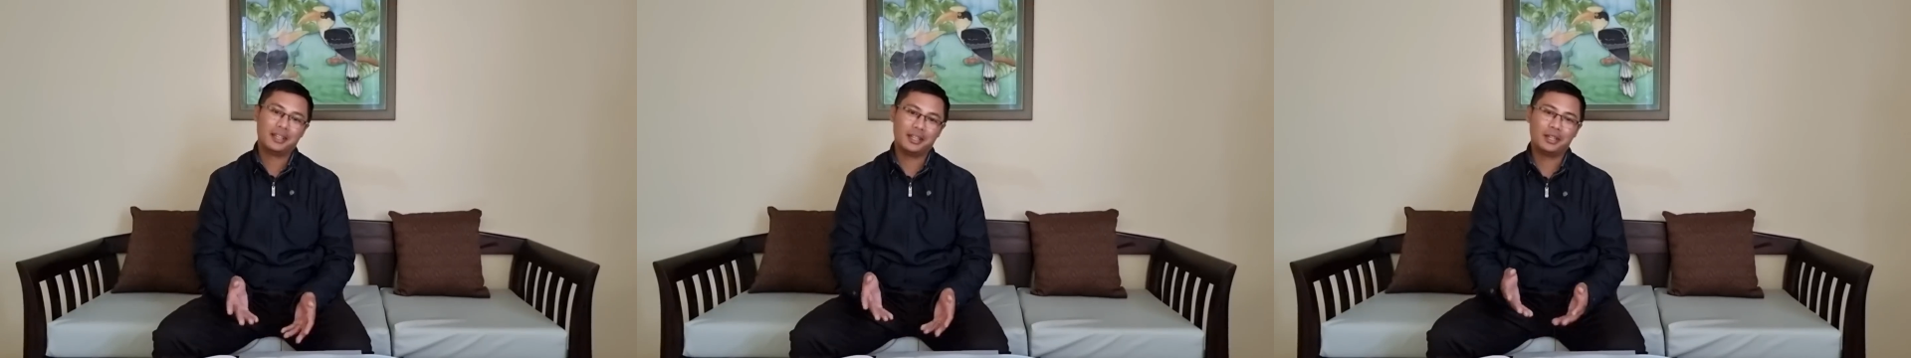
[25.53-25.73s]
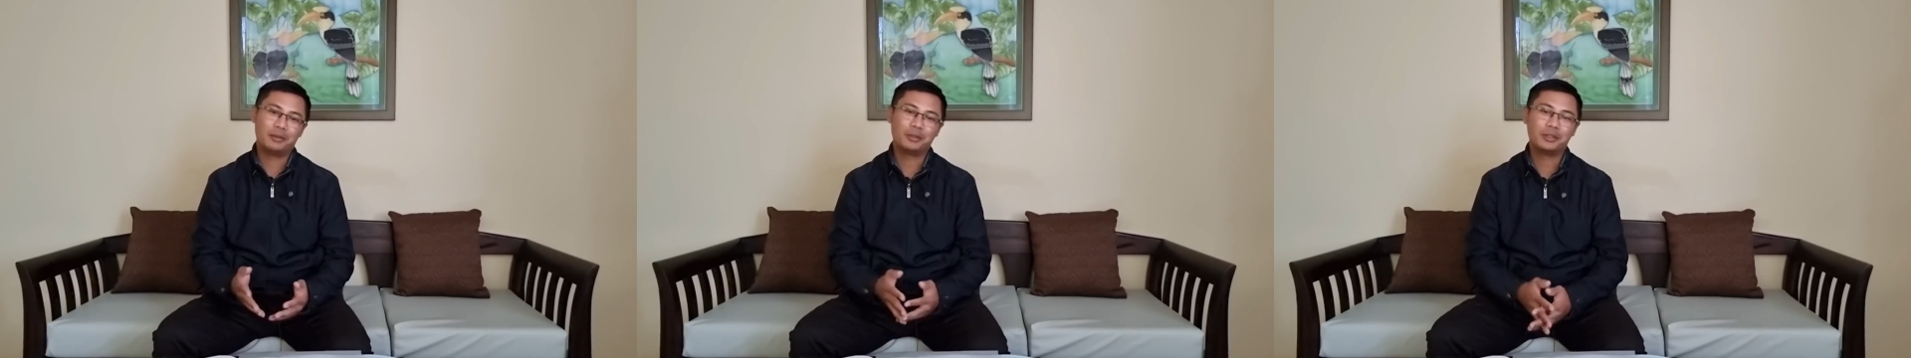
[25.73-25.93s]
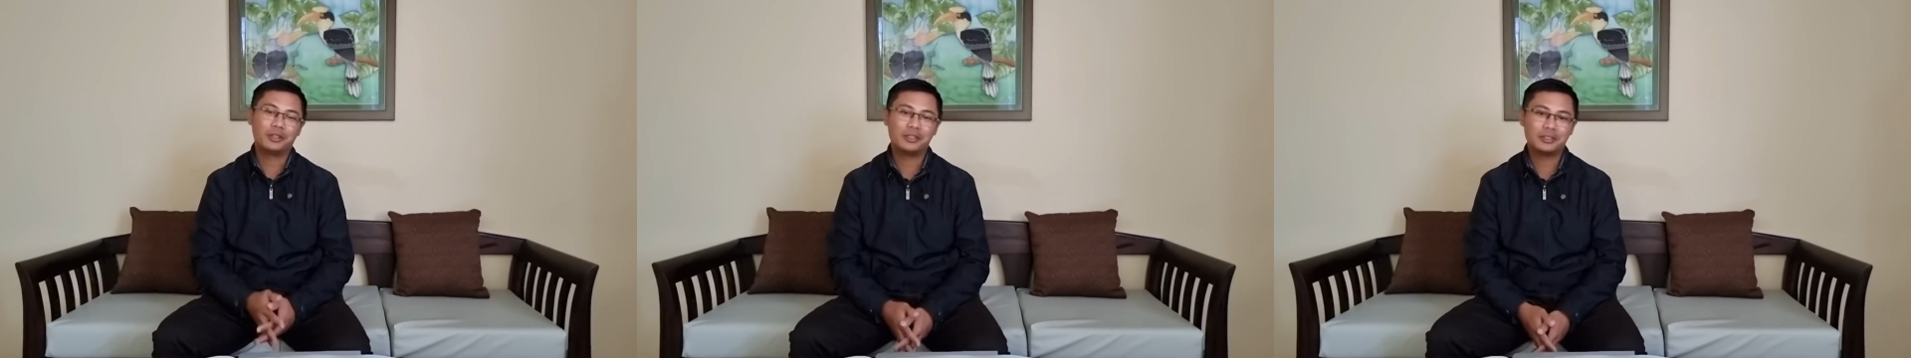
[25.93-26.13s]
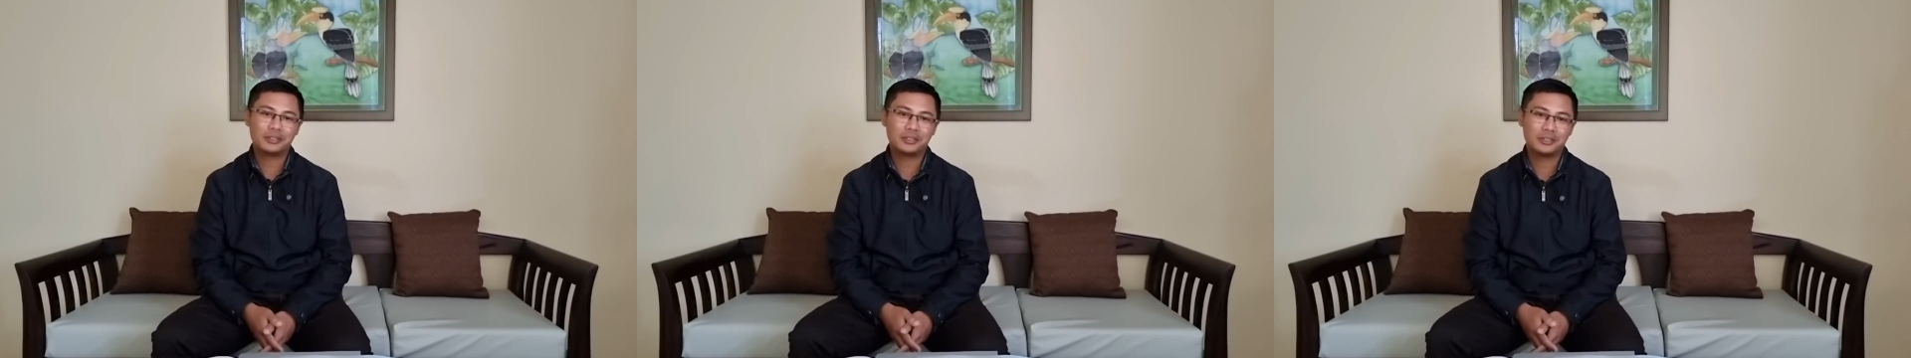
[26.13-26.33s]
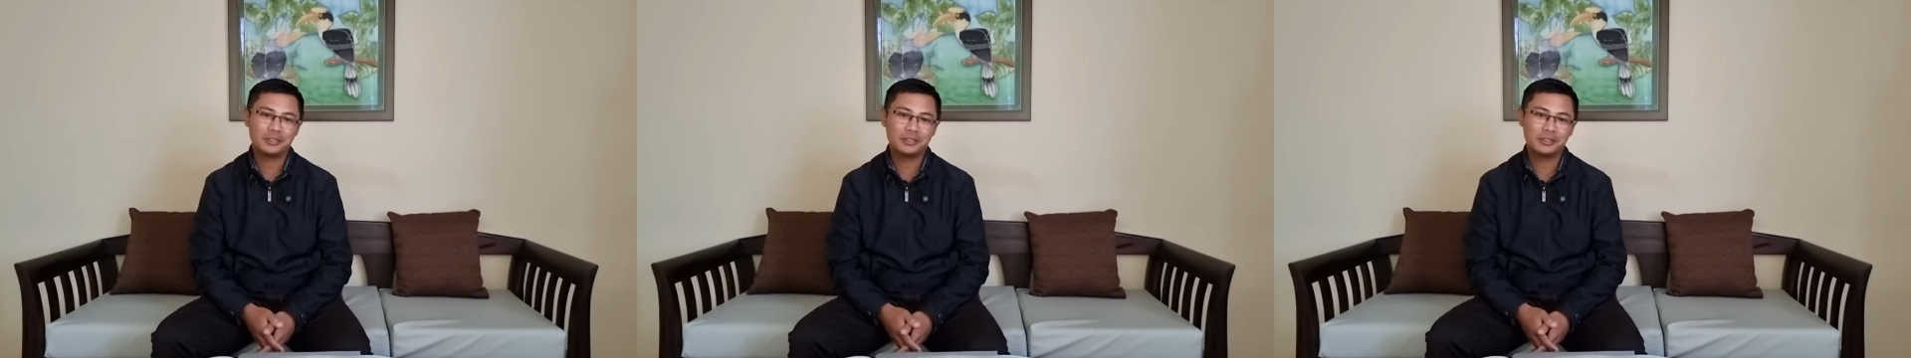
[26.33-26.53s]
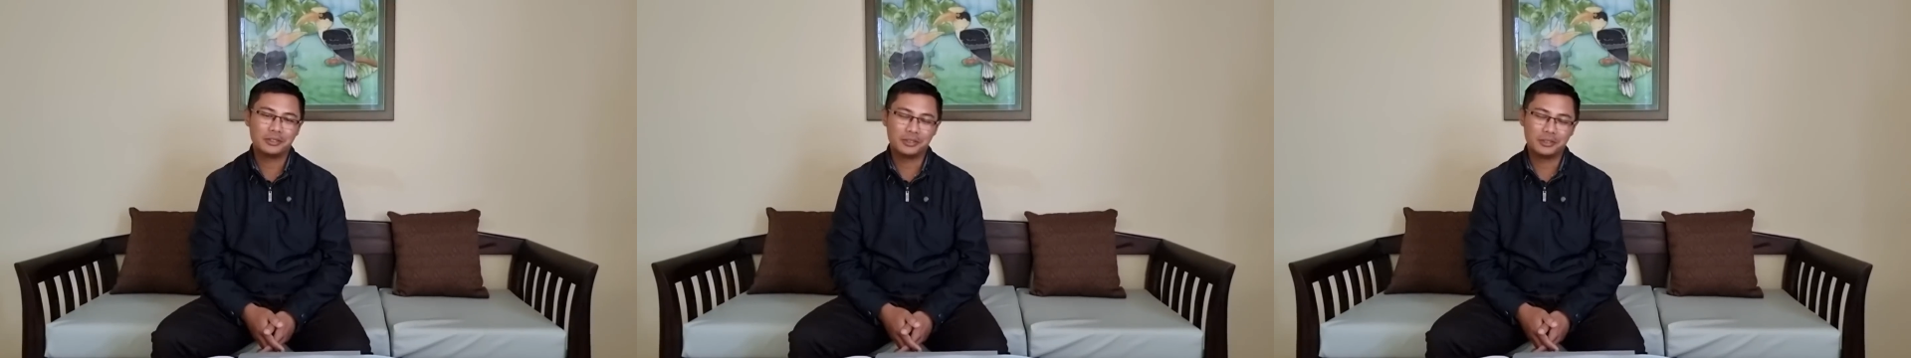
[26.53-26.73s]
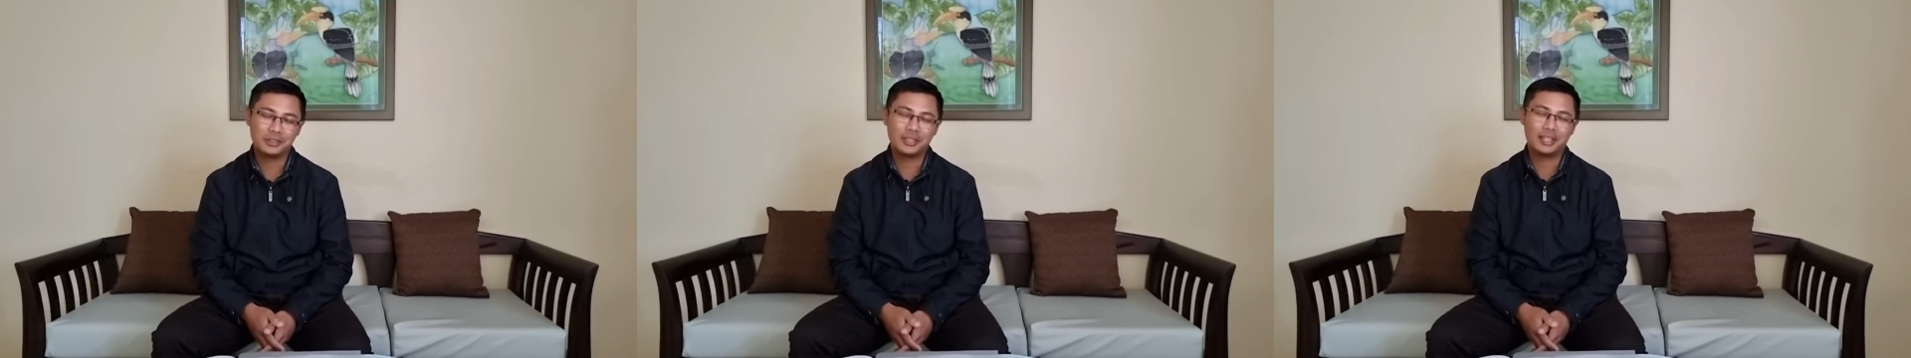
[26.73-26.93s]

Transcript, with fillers: We also know